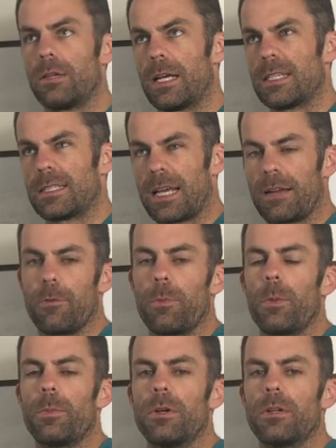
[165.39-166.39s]
as kind of a
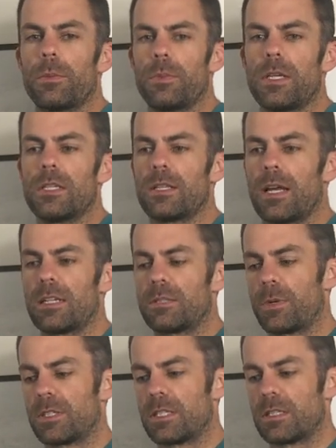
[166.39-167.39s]
mobility piece, not as
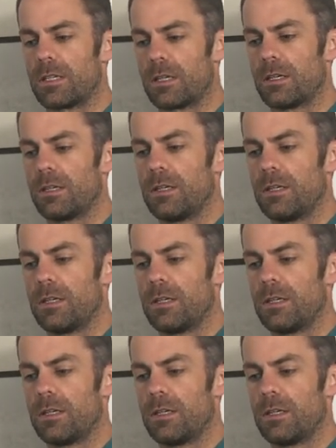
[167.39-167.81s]
much as a